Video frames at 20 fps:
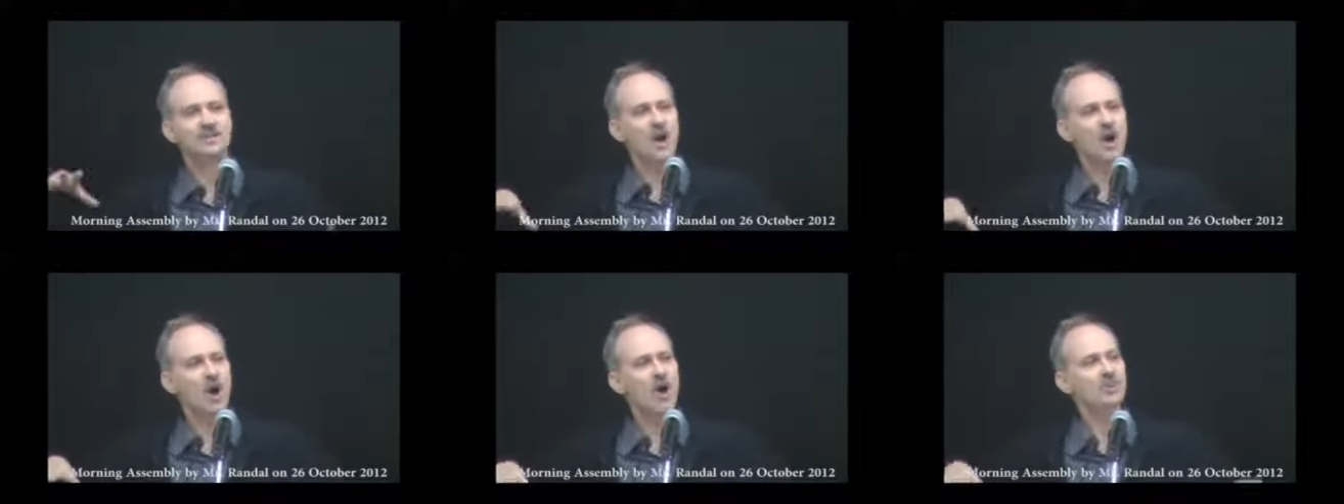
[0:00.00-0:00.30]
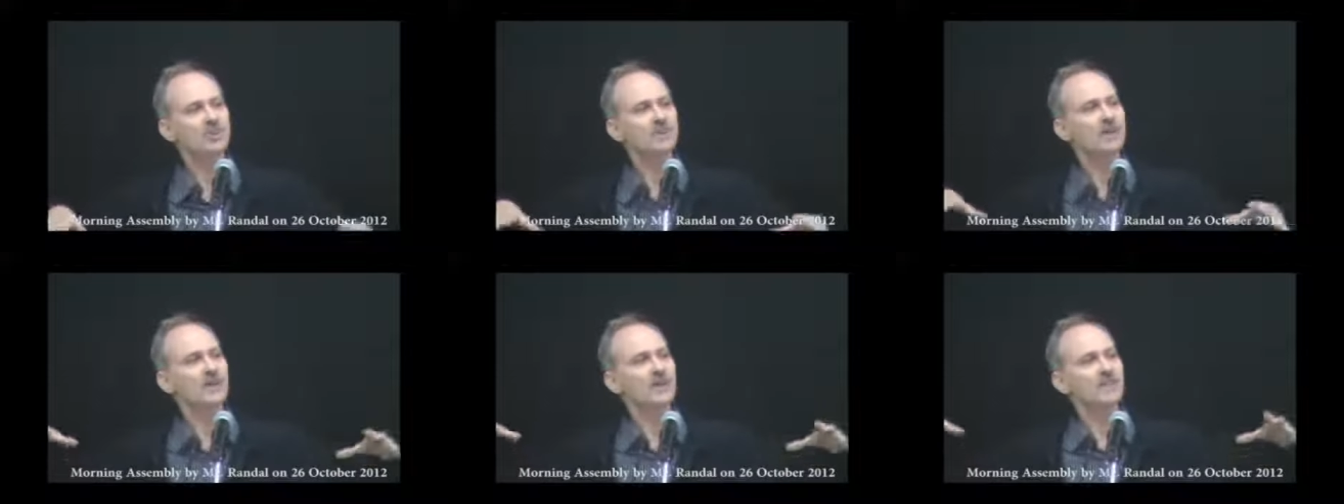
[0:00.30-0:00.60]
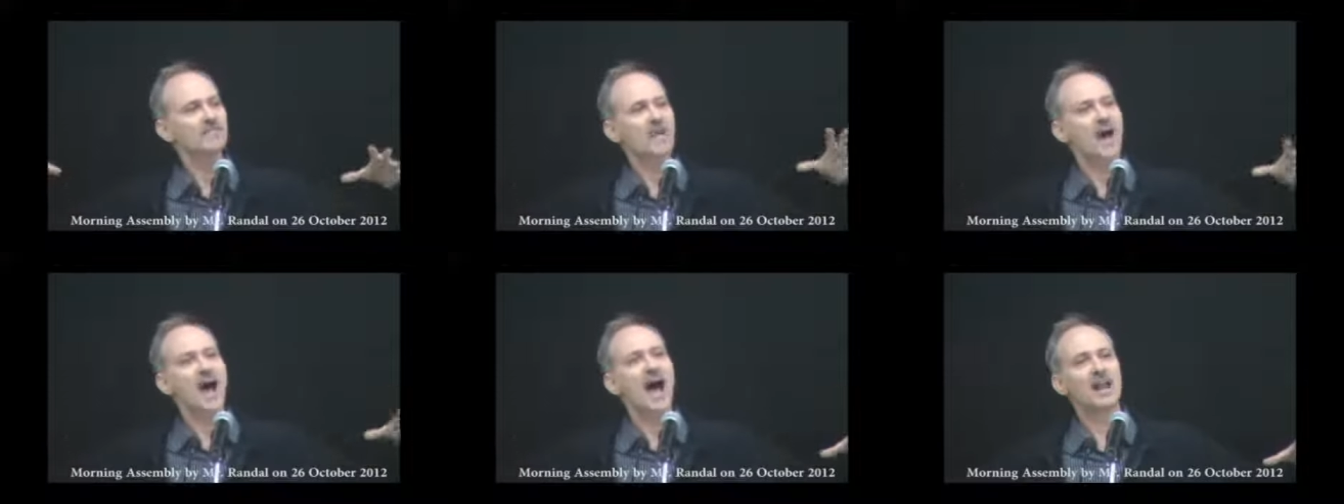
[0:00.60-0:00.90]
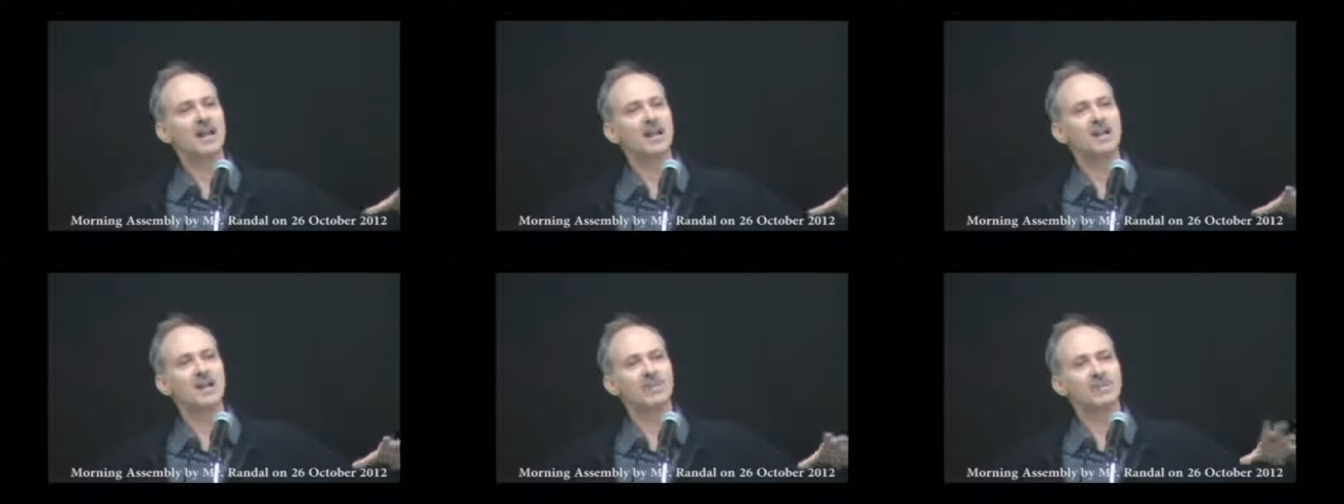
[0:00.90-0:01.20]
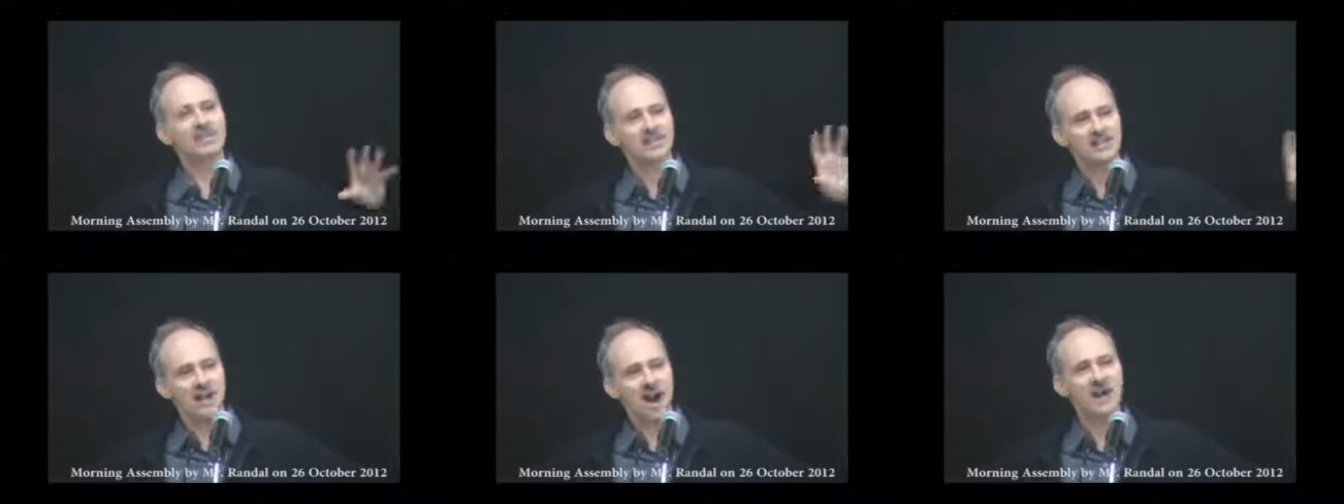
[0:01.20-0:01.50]
Don't
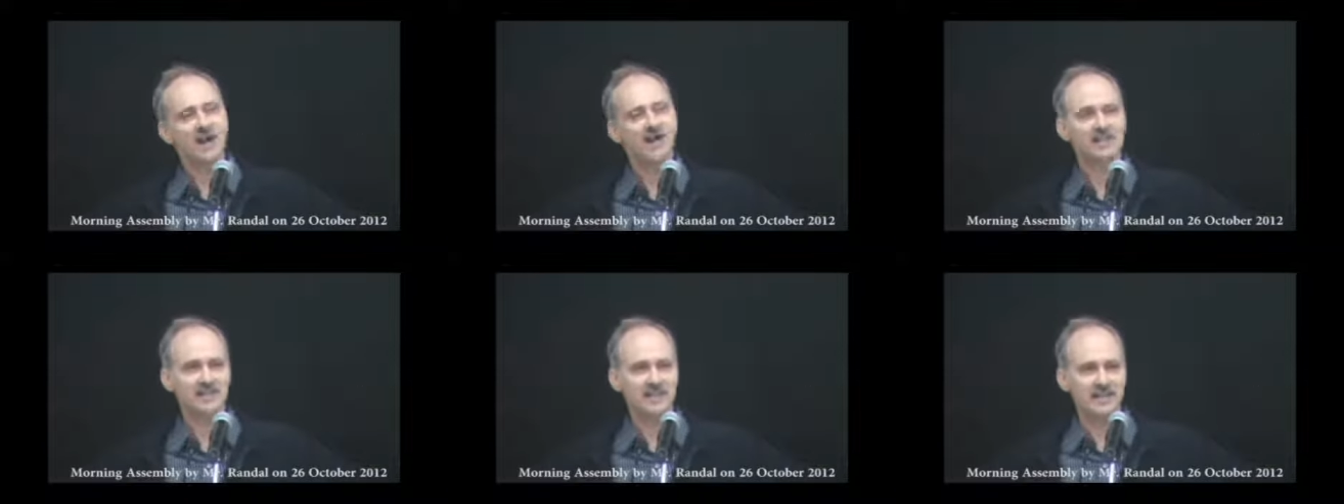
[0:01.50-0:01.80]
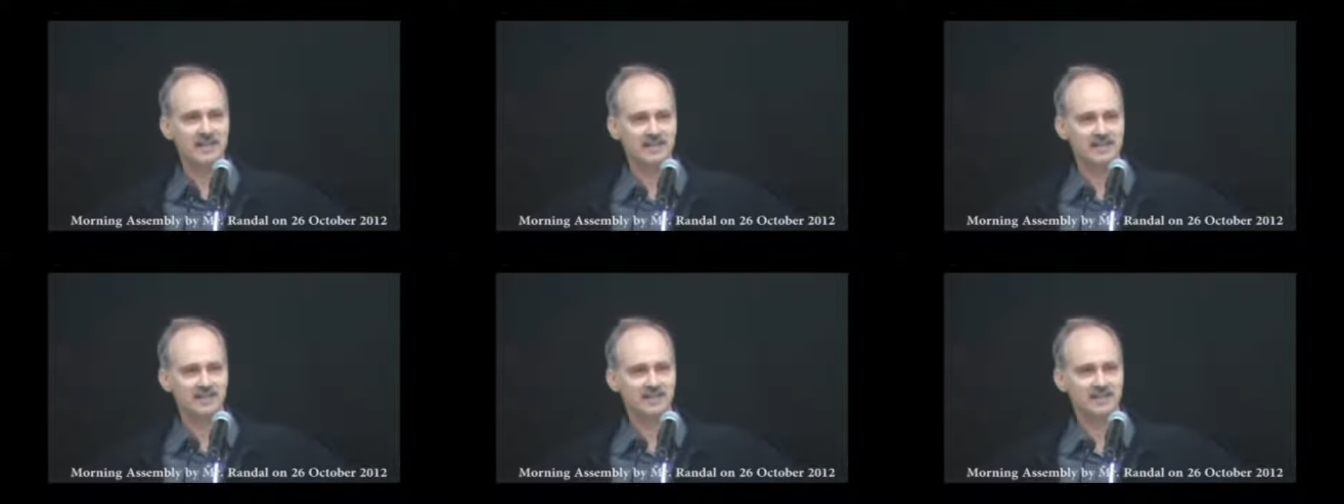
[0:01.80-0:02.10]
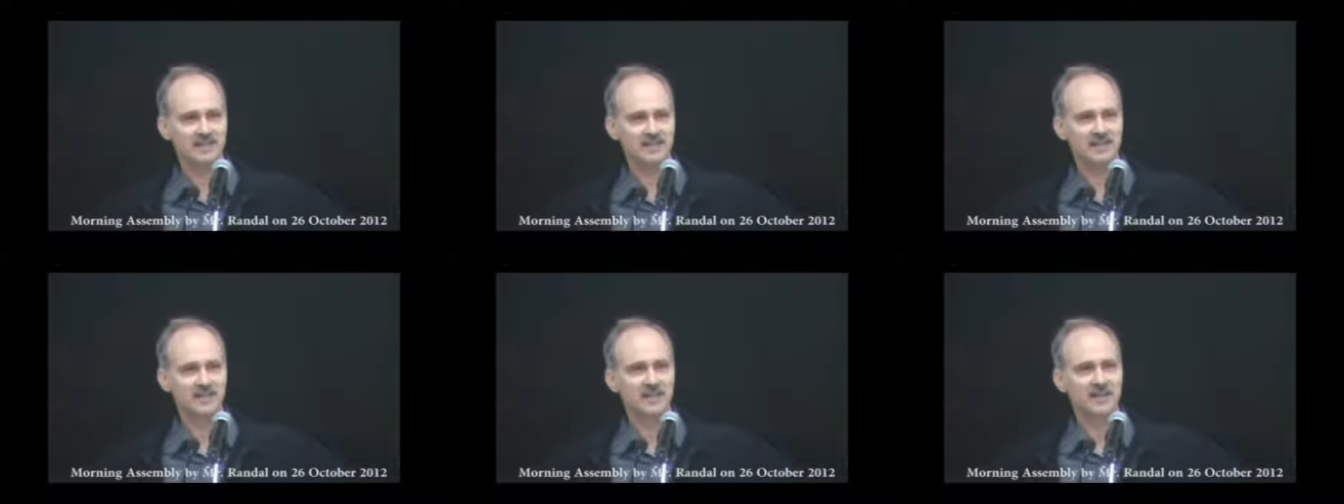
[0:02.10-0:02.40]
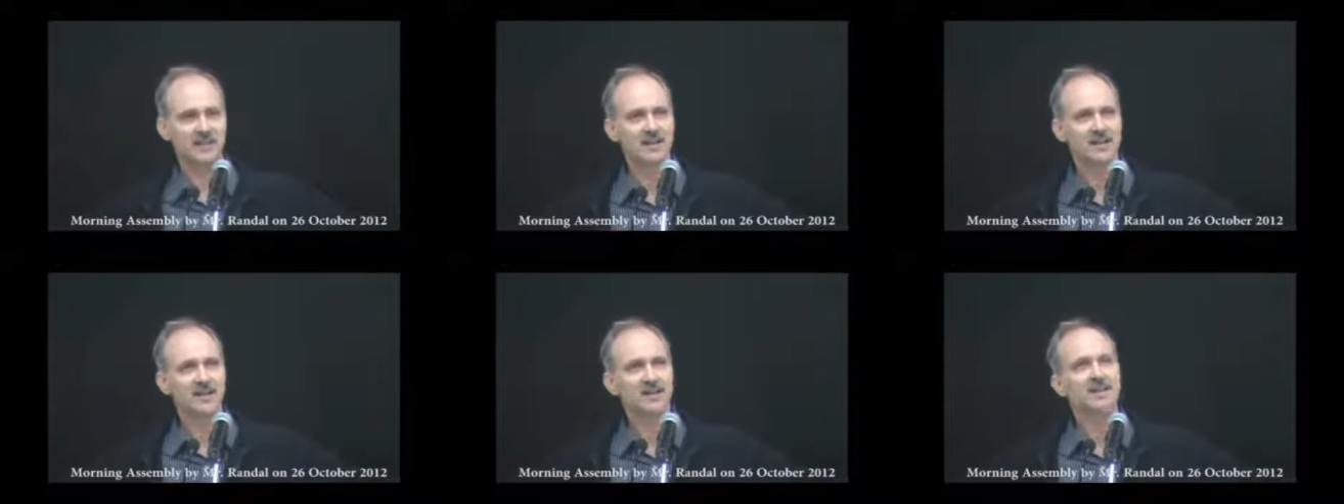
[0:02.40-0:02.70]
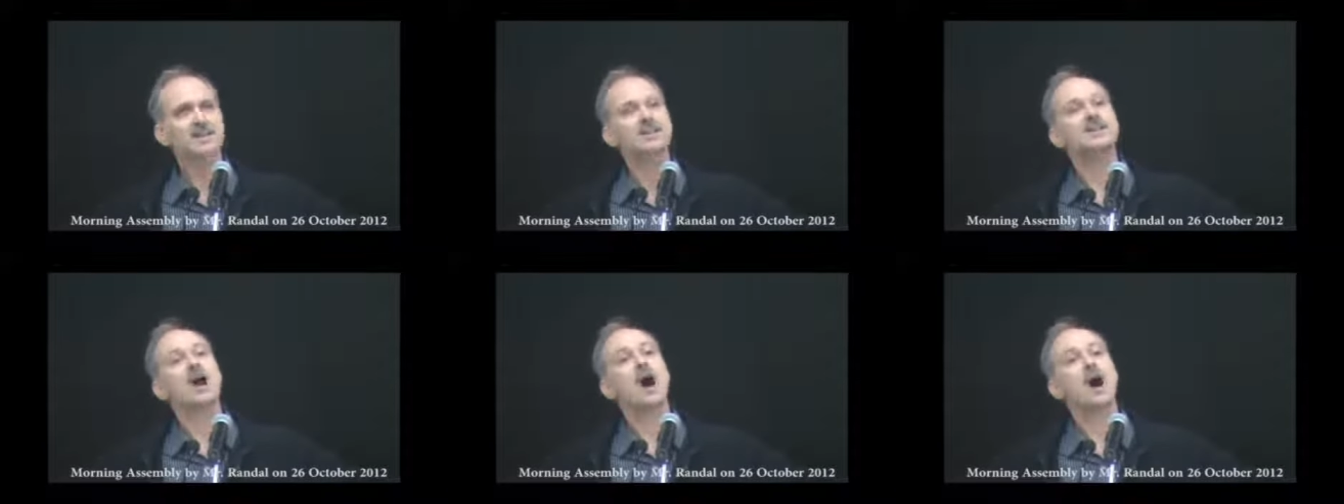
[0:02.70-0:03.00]
follow the darkness.
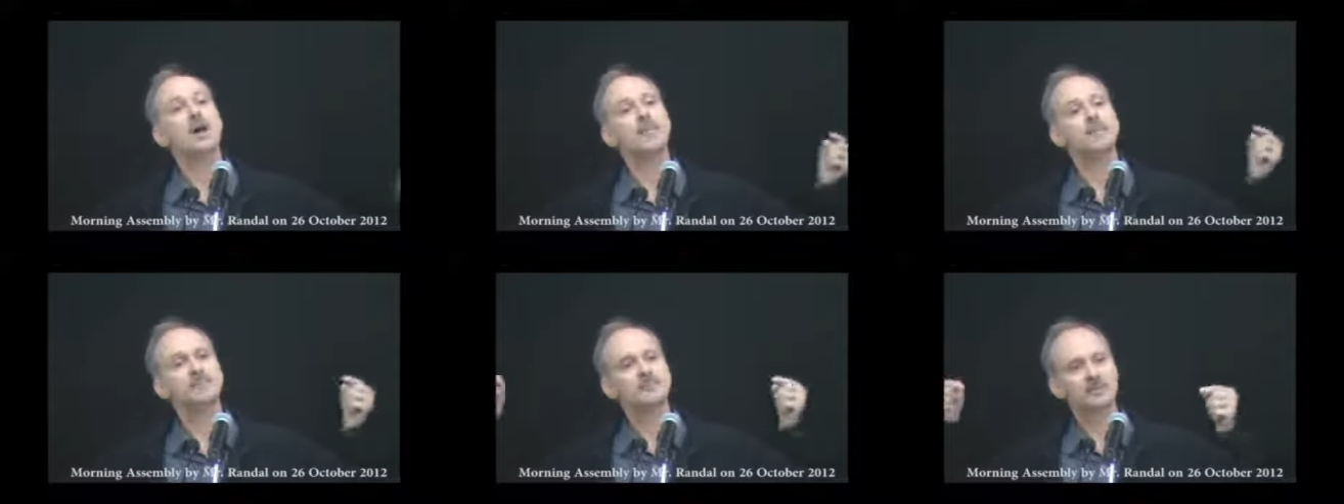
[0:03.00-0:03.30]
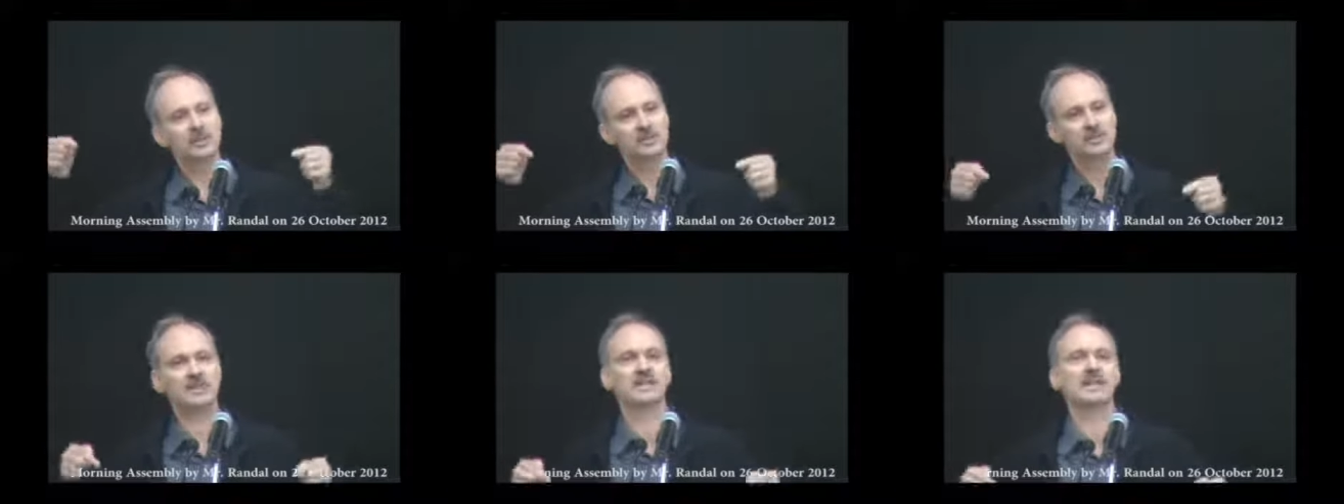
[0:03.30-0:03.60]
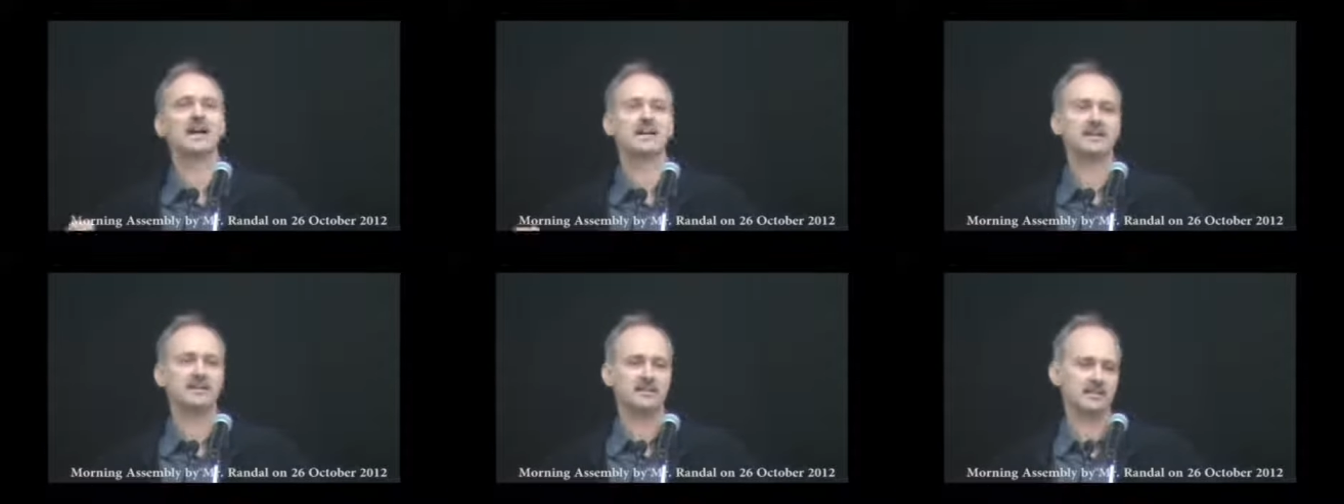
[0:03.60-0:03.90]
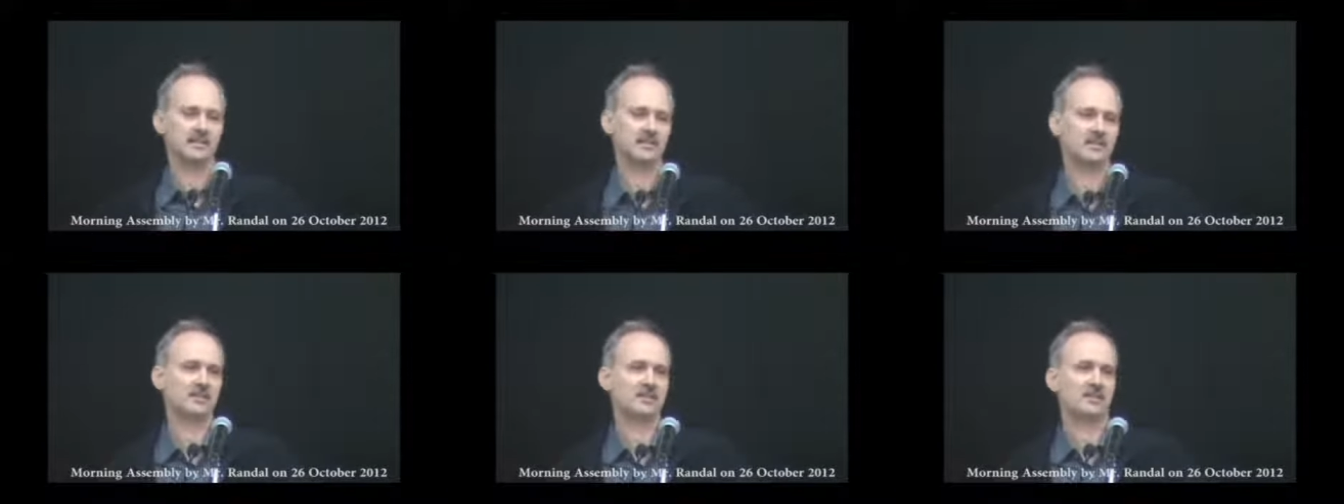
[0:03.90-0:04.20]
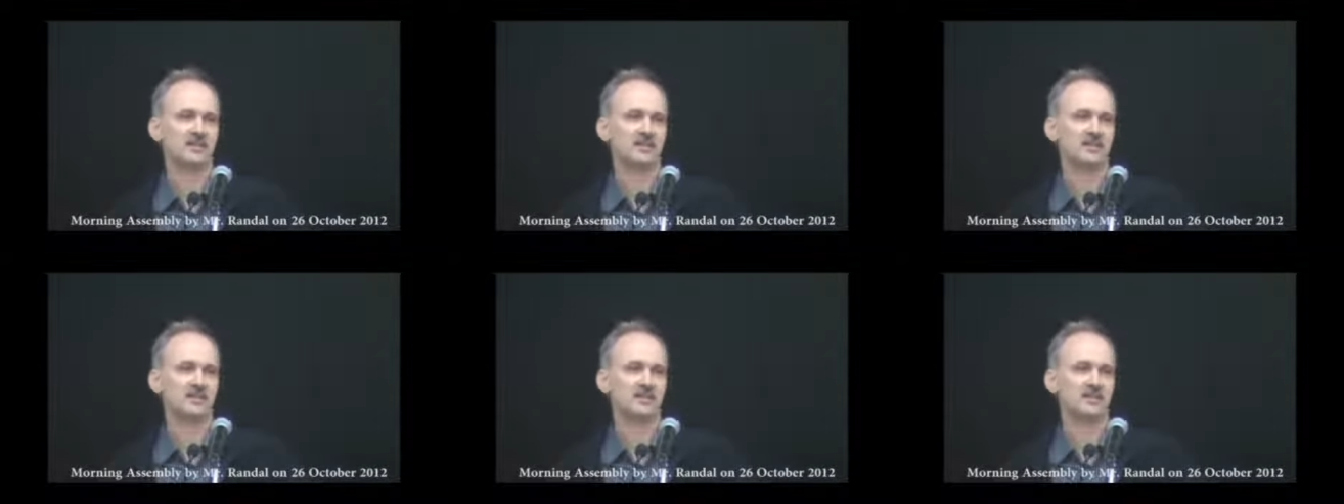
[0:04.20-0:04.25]
Come to the light.